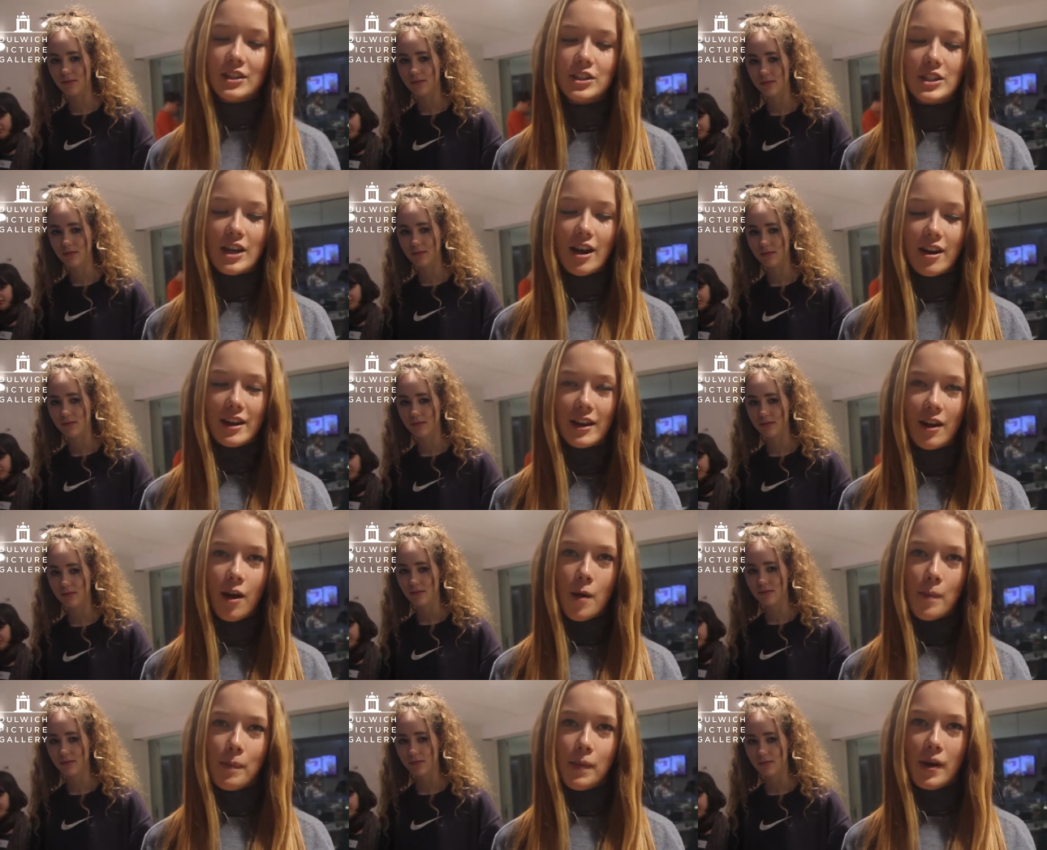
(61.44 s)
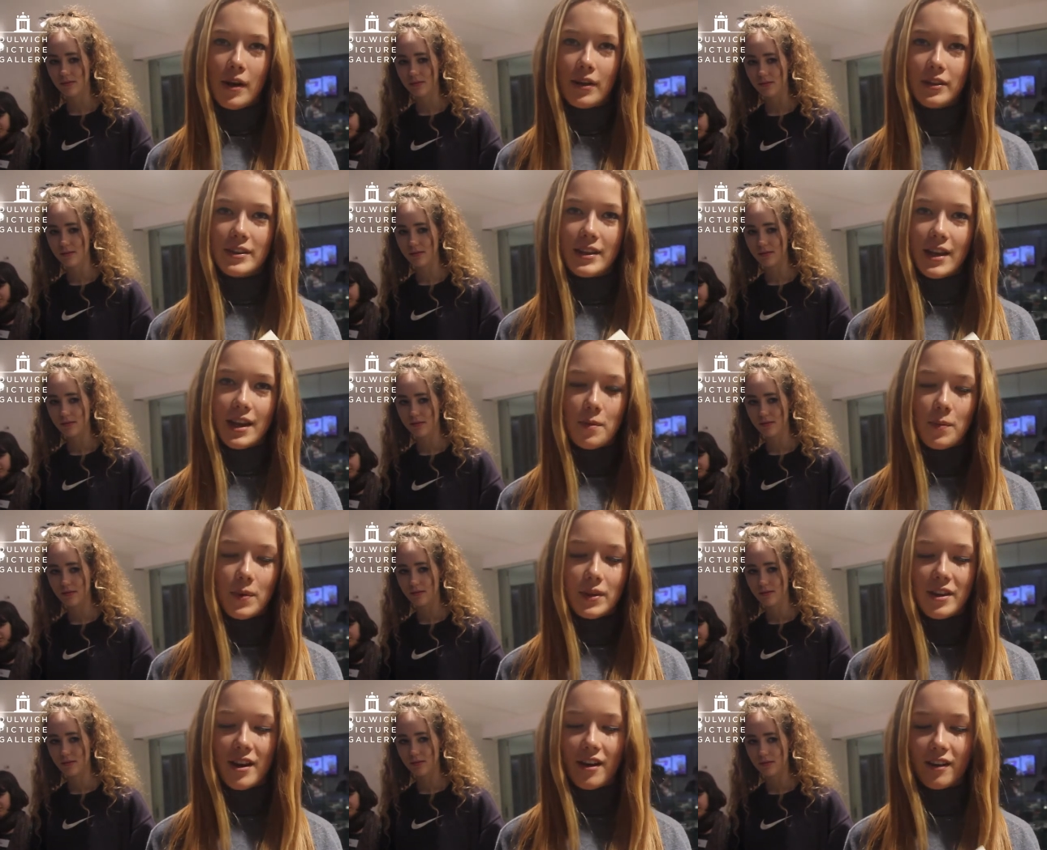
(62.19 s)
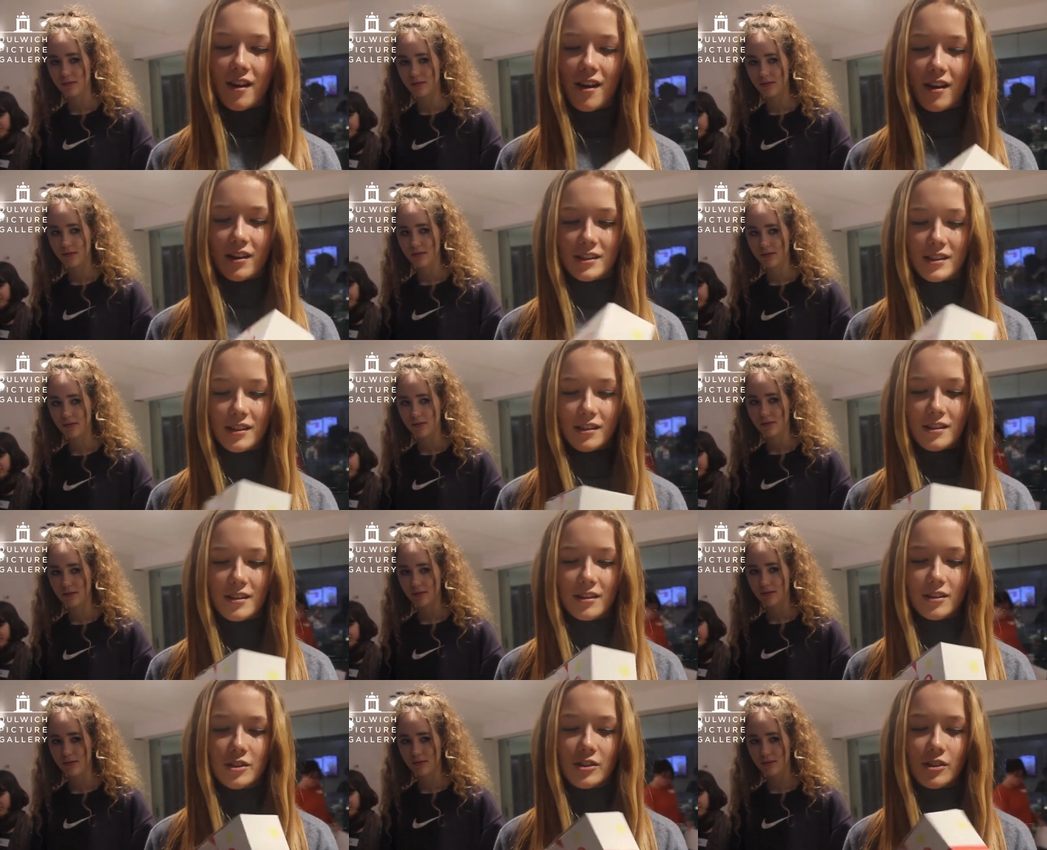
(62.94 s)
Speaker 1: sharing her birthday with her
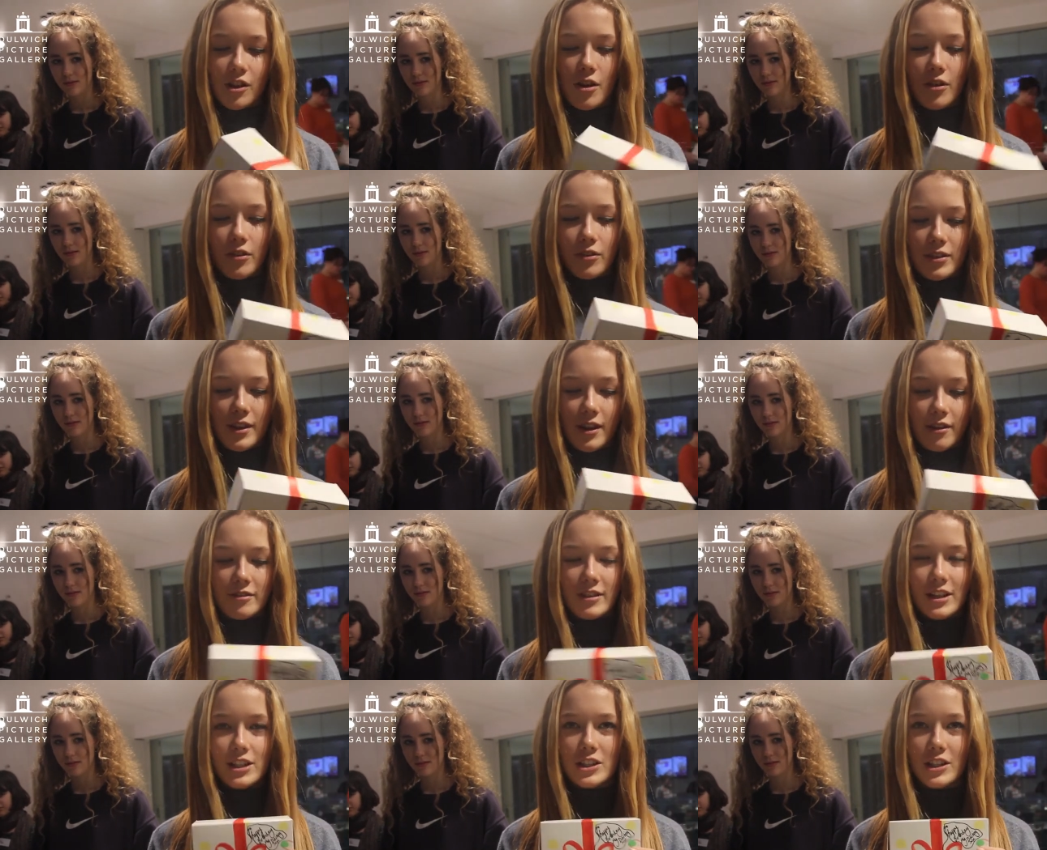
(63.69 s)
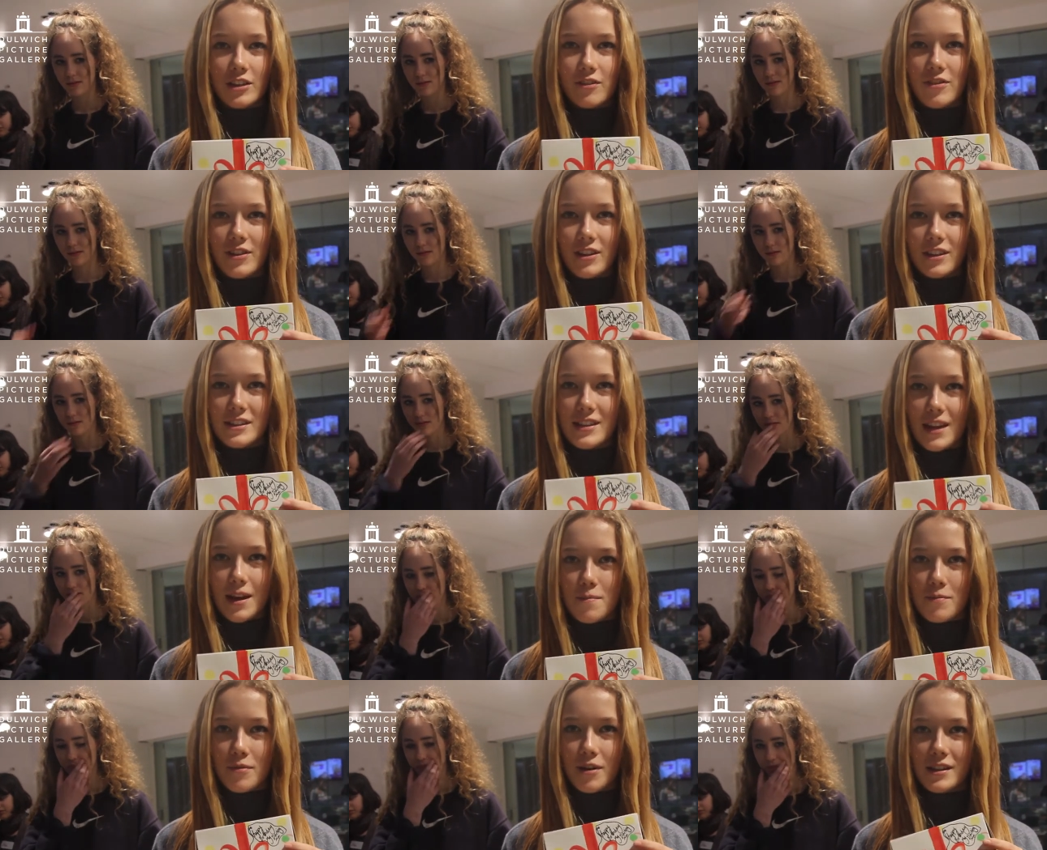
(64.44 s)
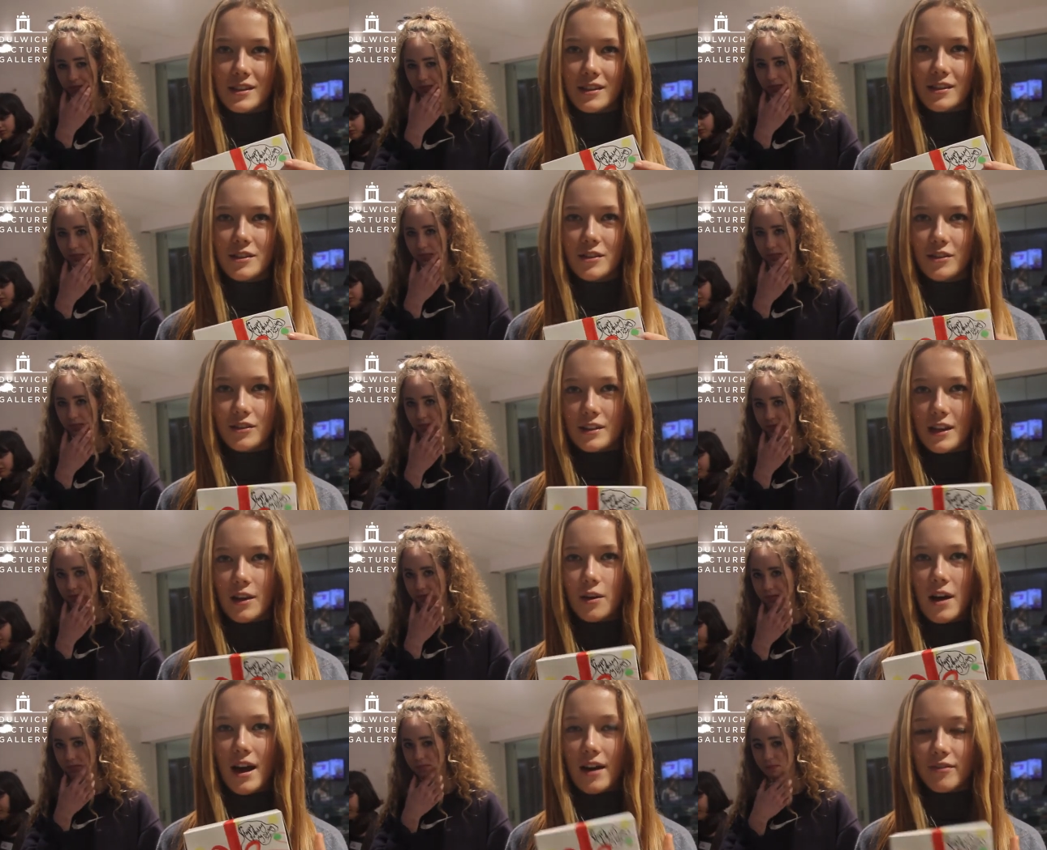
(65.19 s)
cousin, so they're reaching for the same present
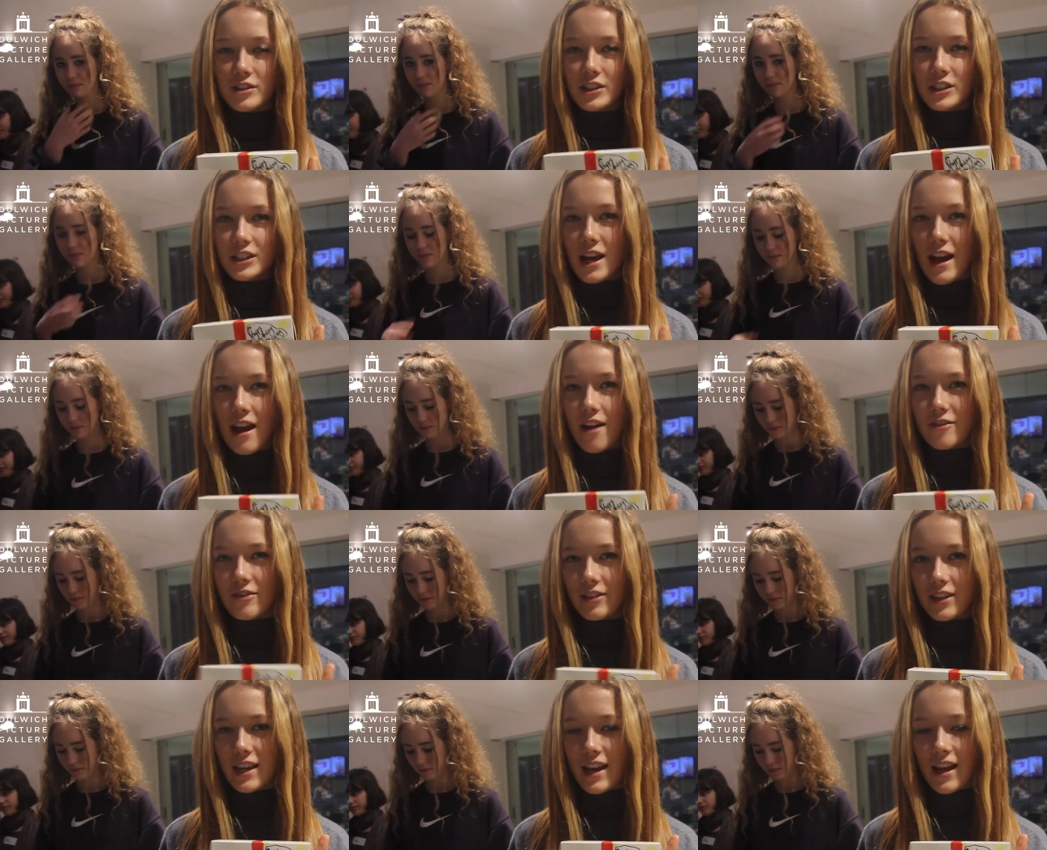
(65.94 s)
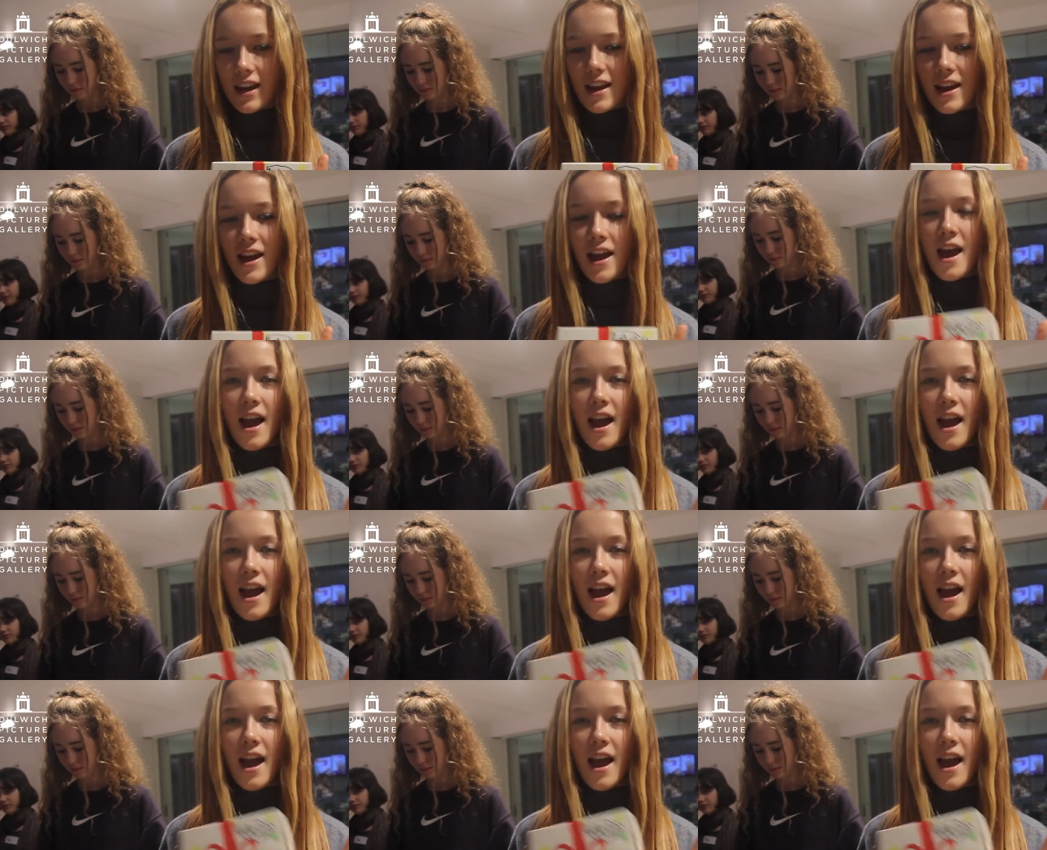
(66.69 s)
because they have to share every year